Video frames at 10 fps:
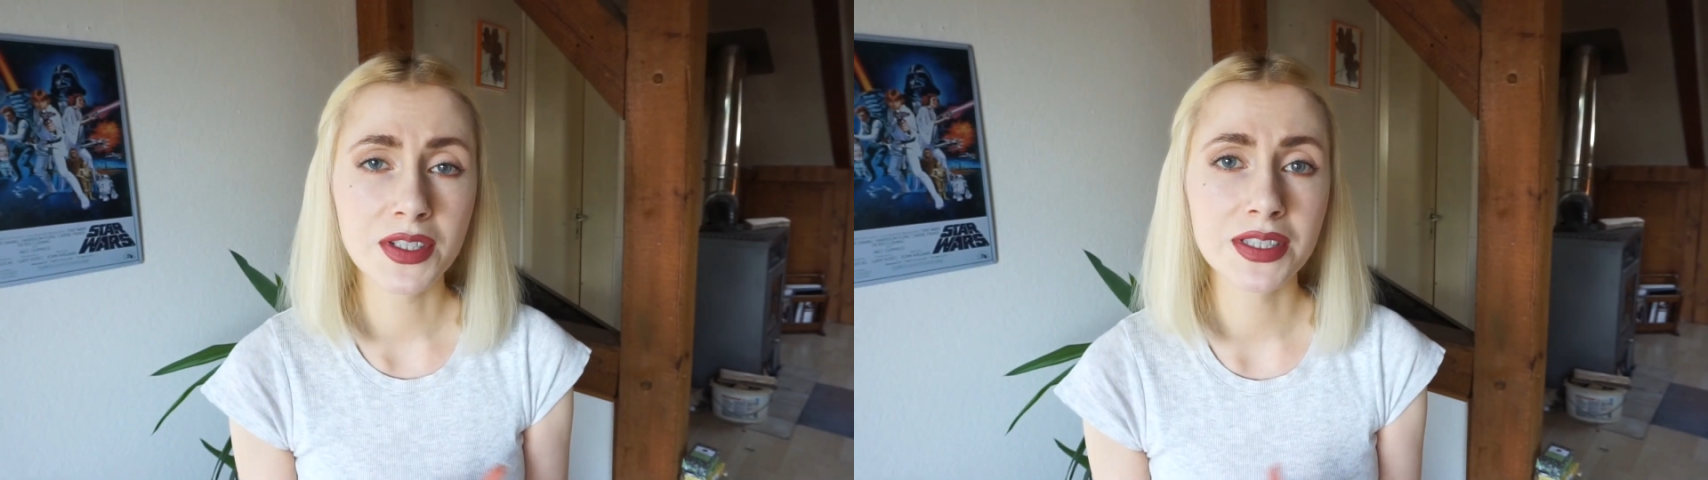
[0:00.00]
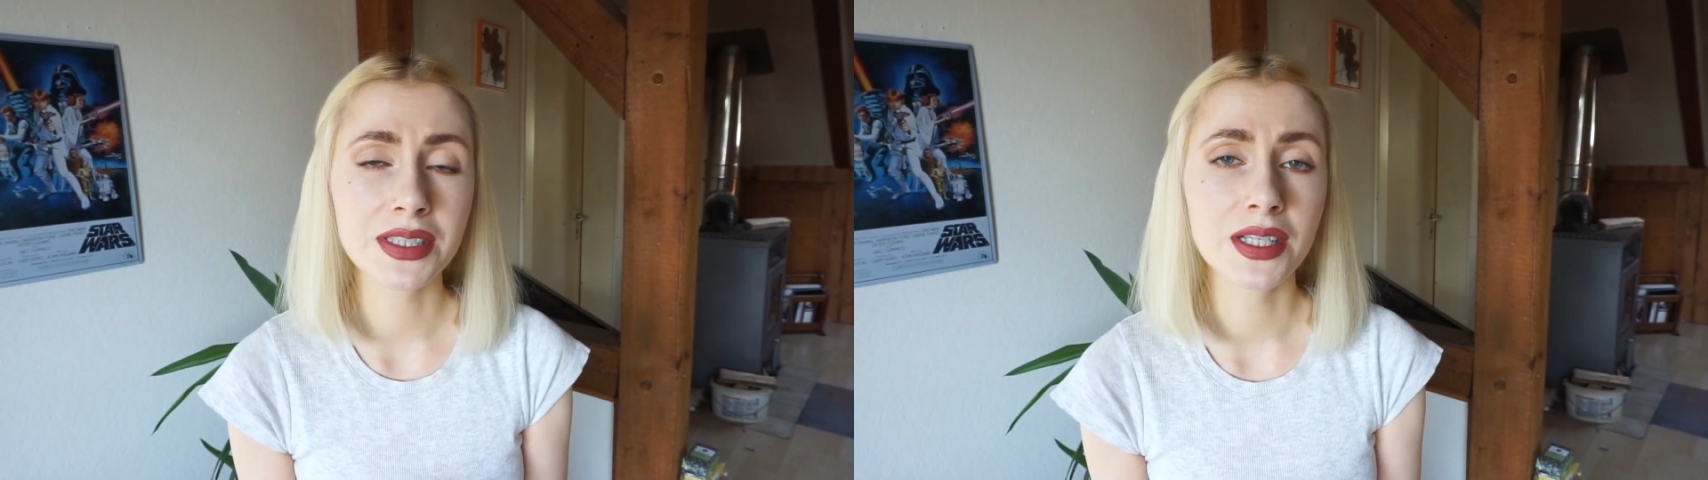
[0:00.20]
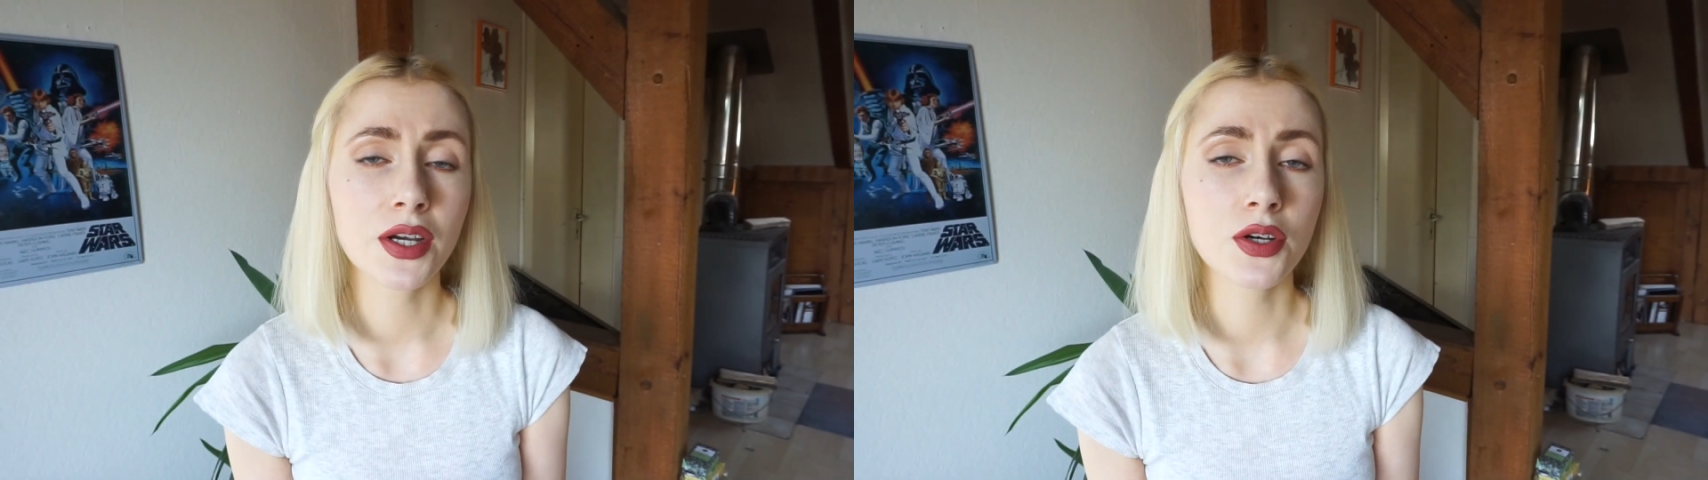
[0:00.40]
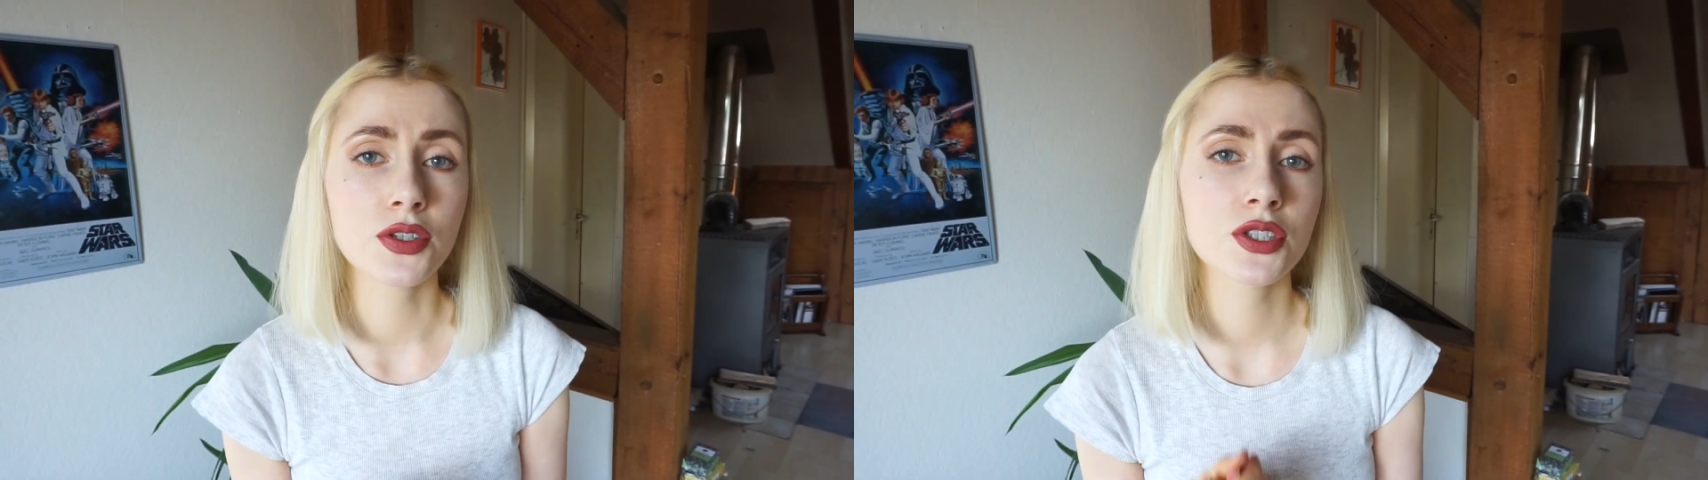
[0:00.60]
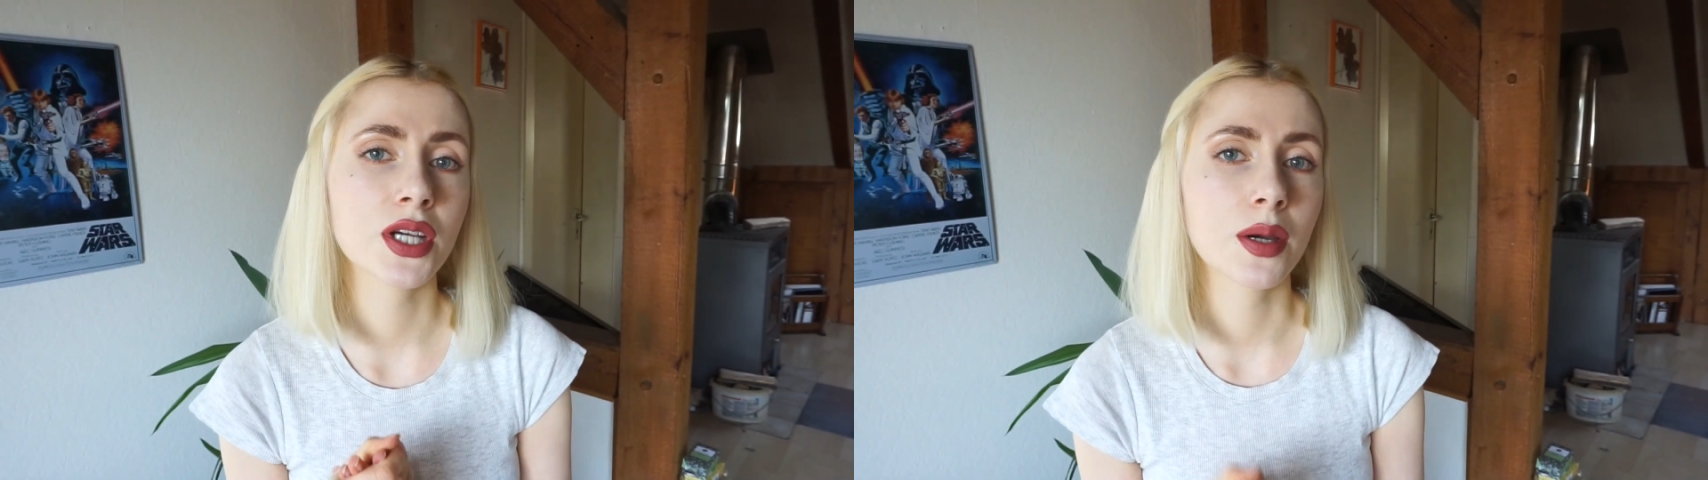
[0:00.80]
is their
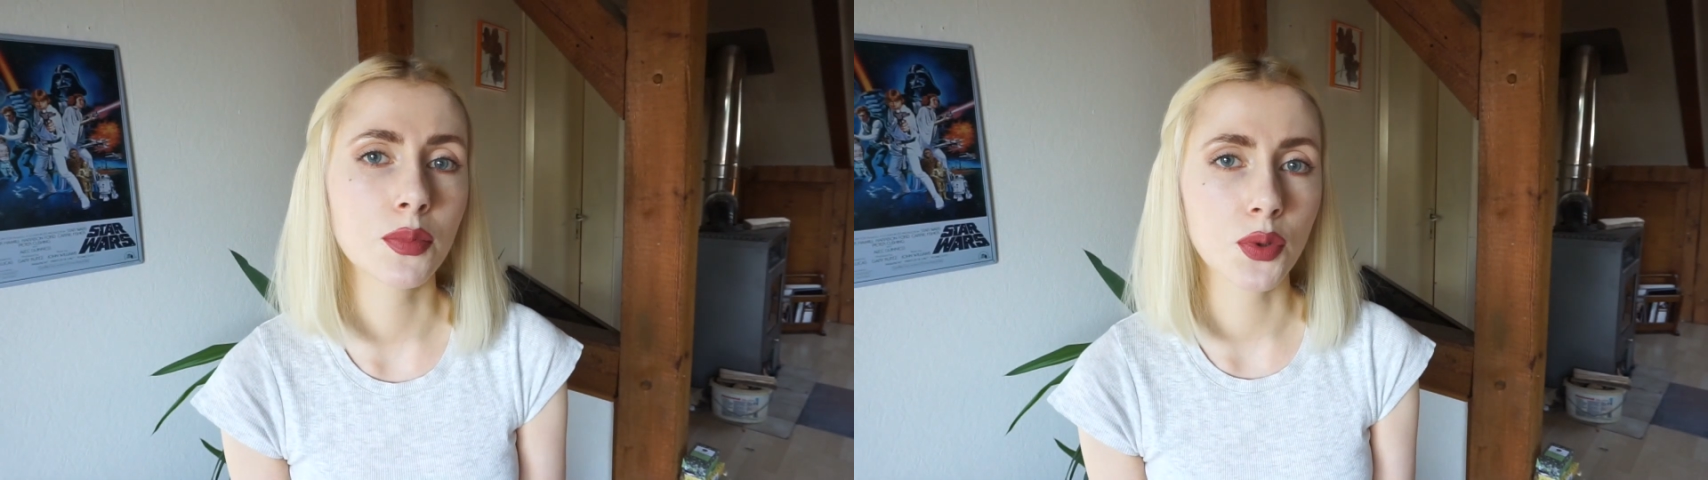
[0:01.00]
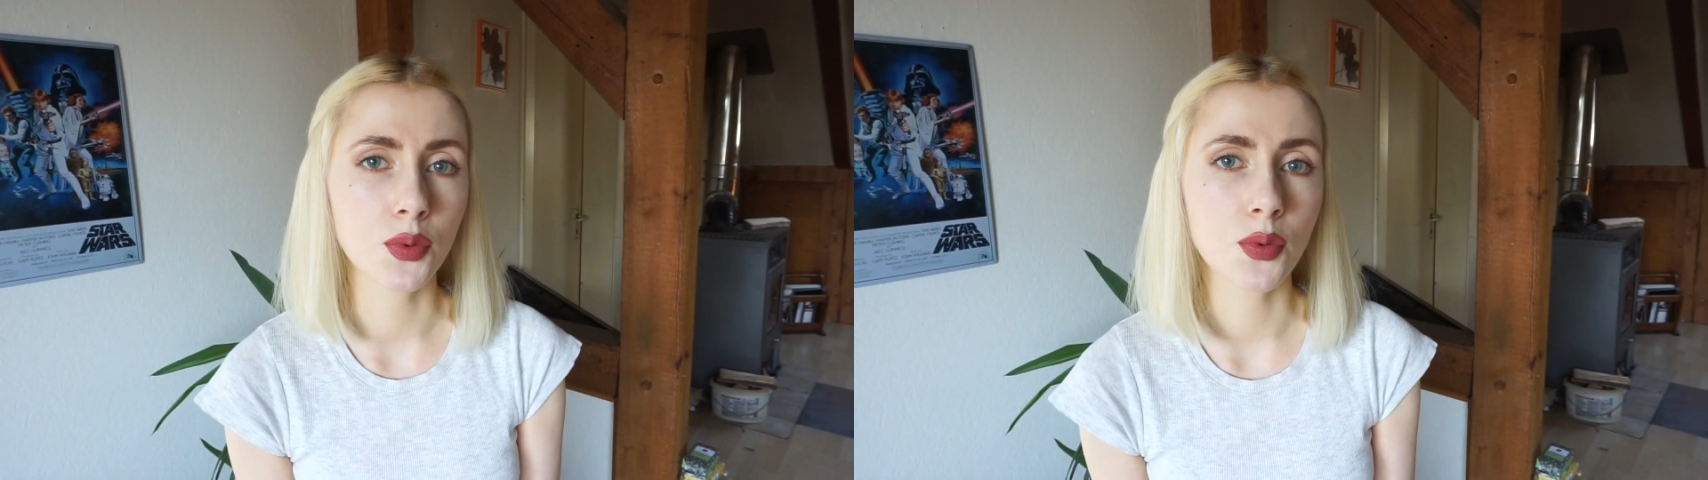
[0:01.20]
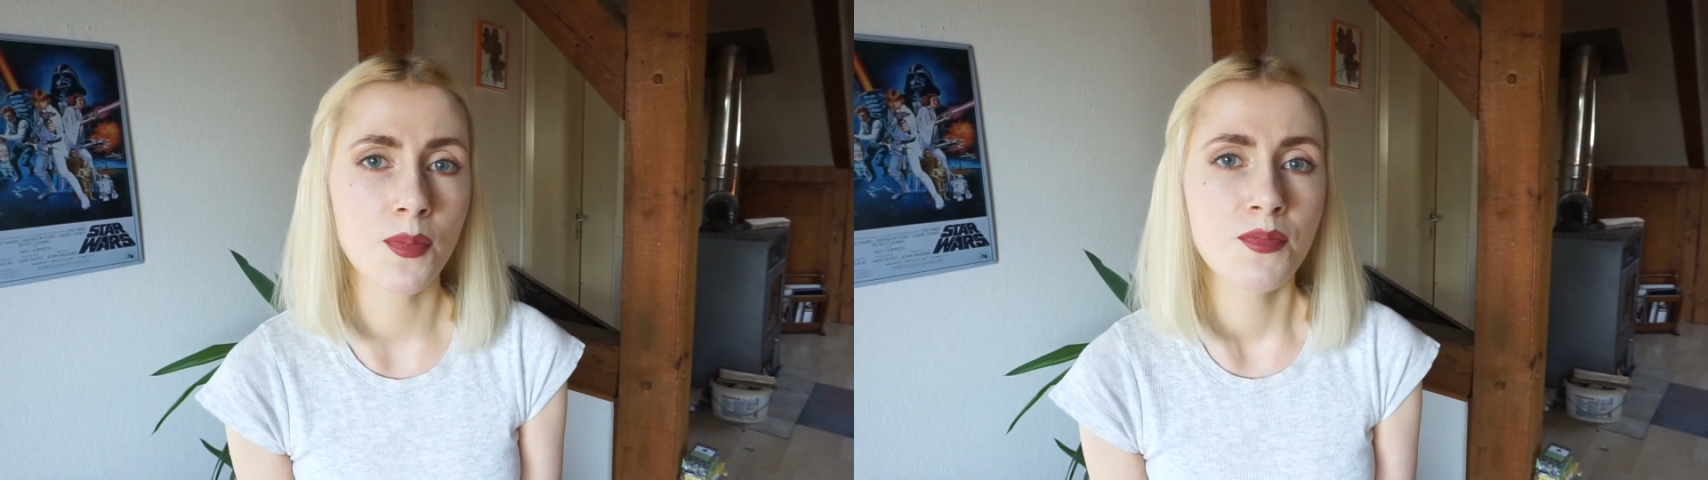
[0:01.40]
shampoo.